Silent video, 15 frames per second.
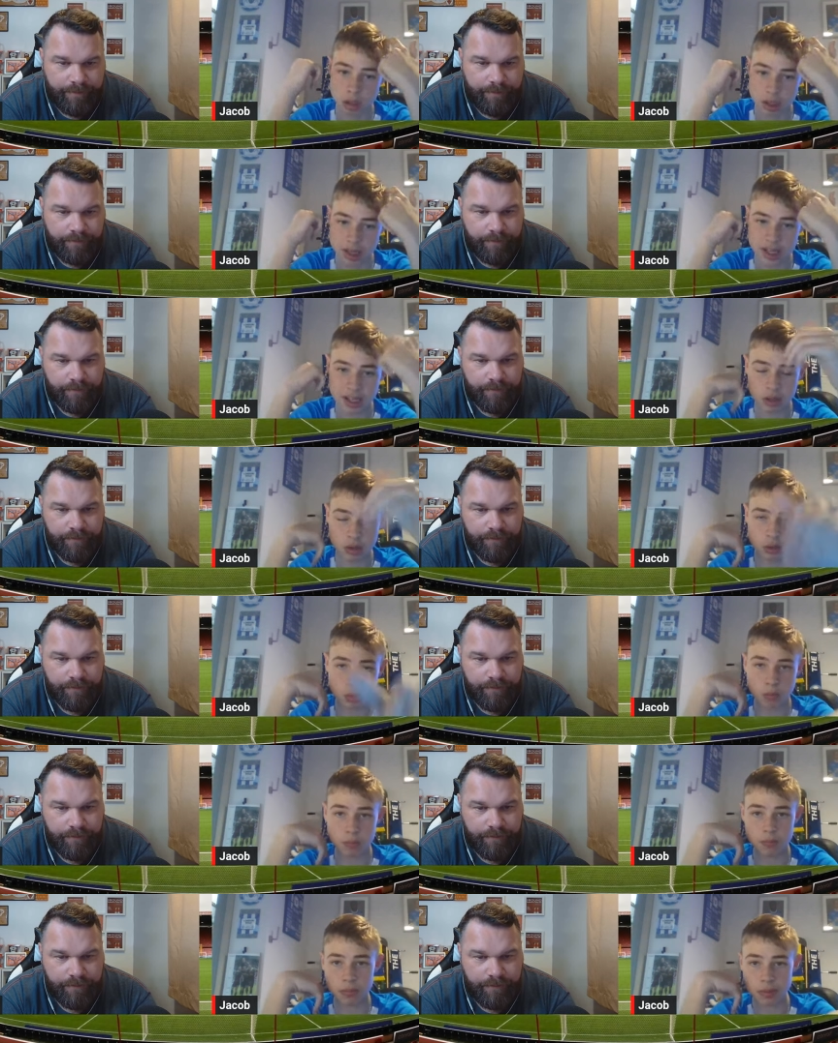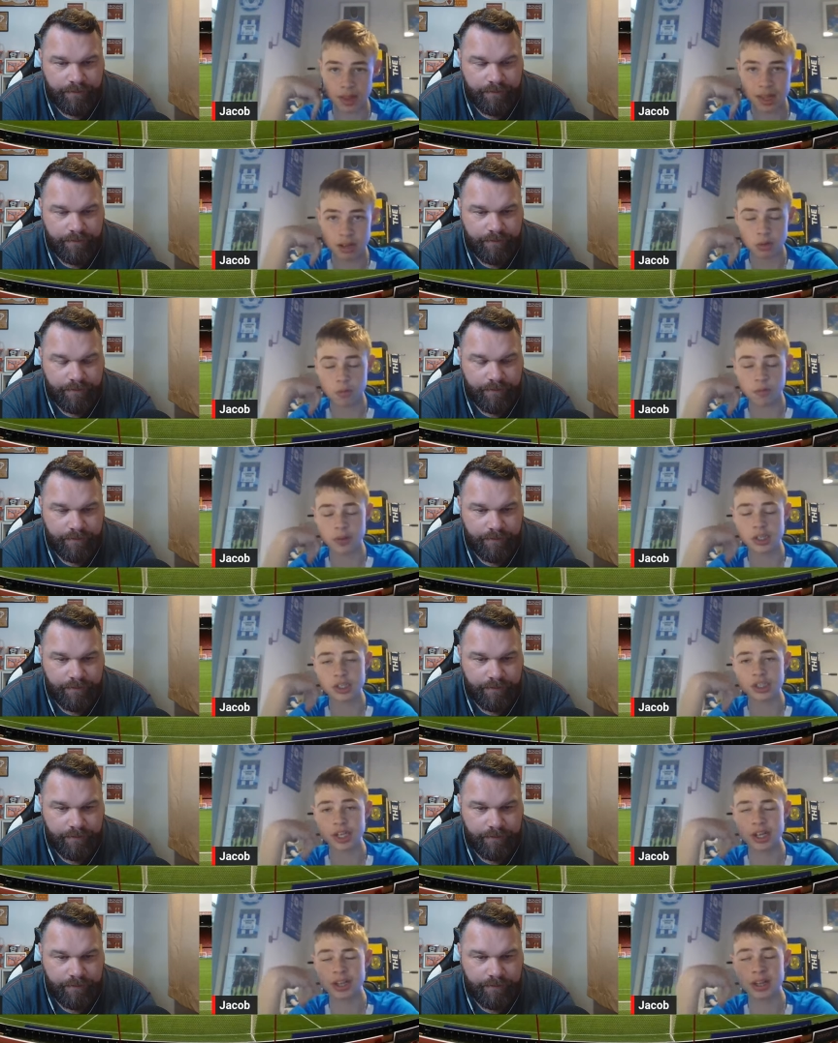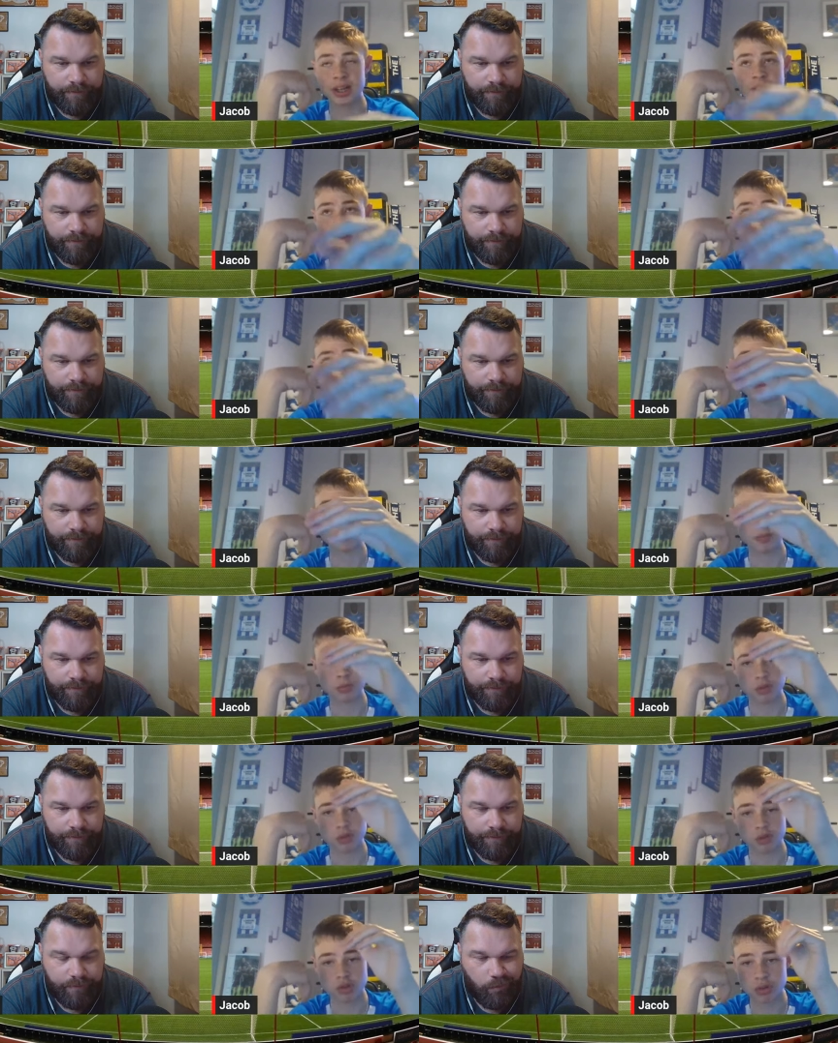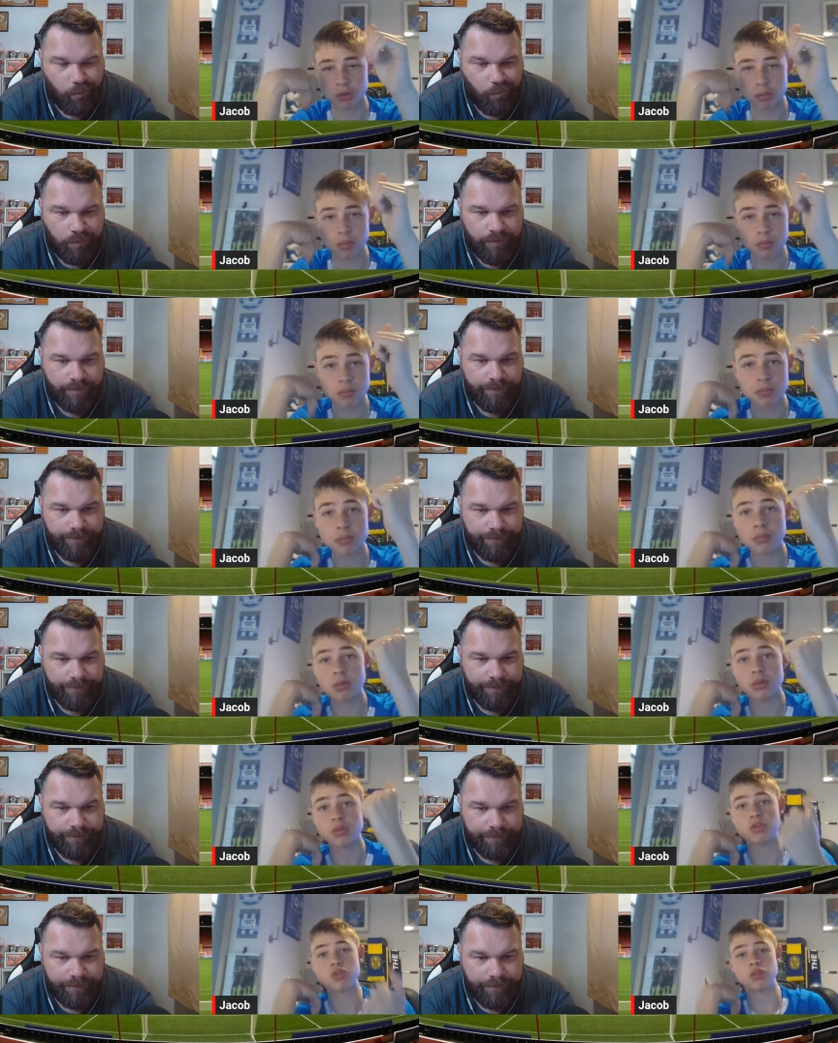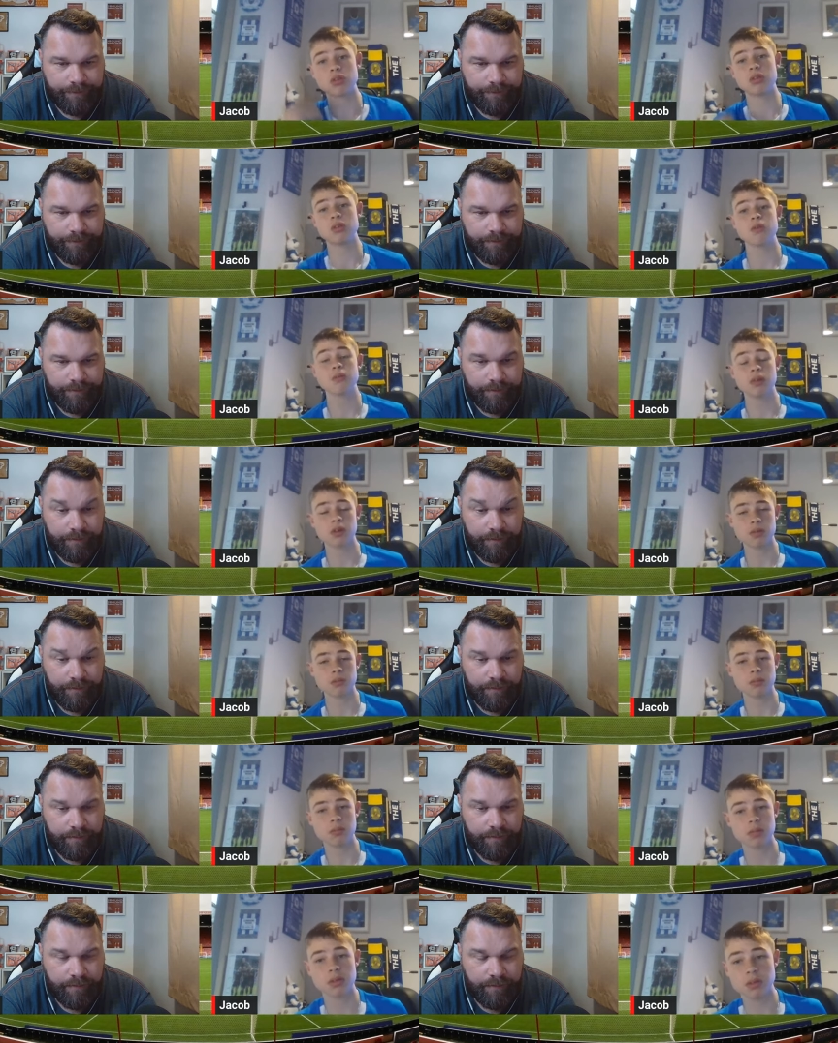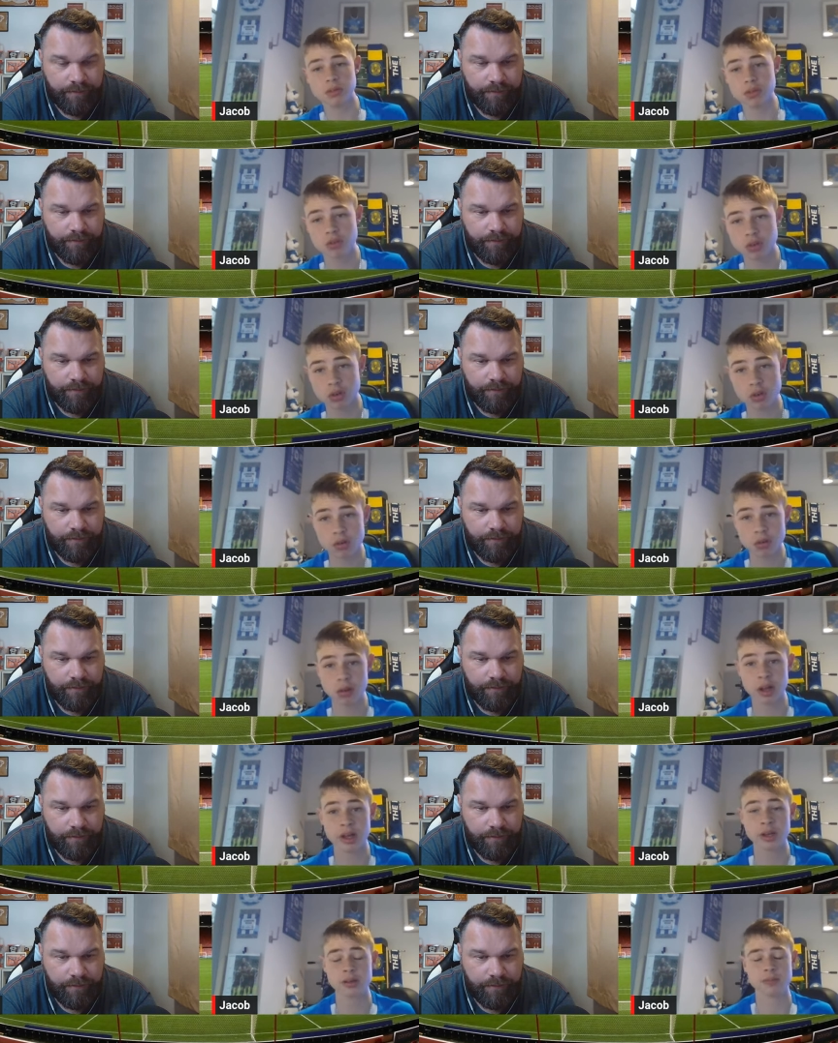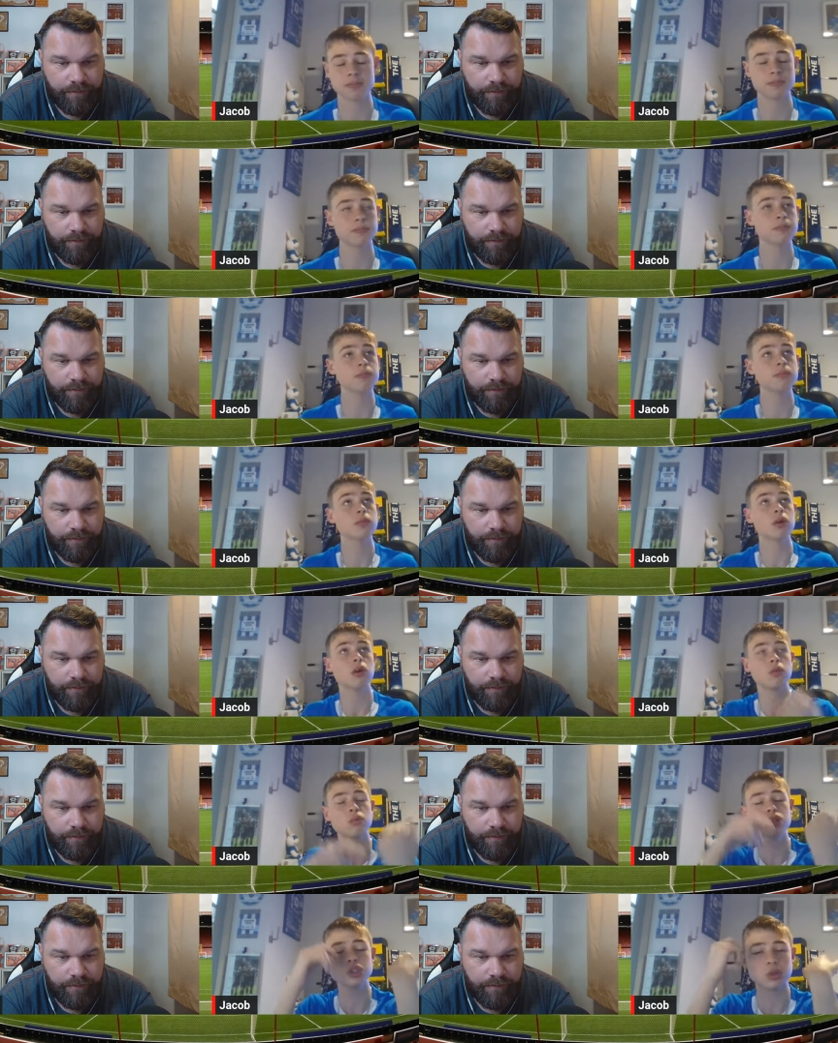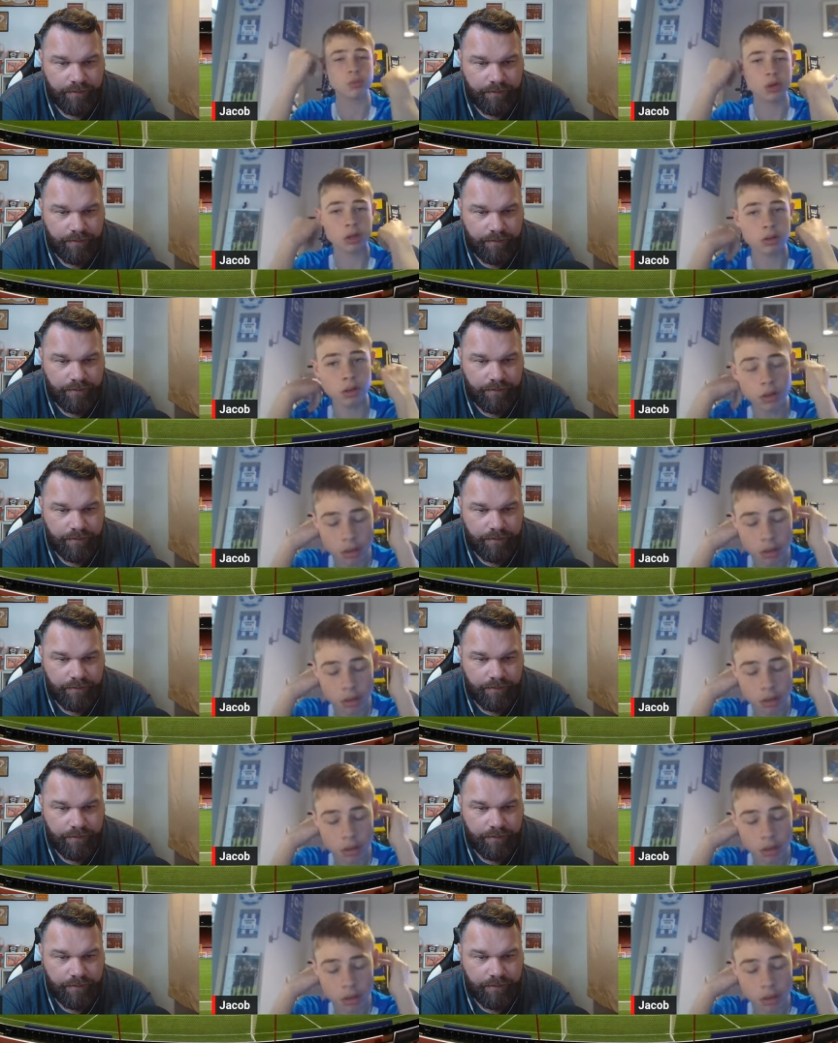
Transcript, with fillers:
Speaker 1: clinical clinical finishing and just just uh, just good like oh, what's the word?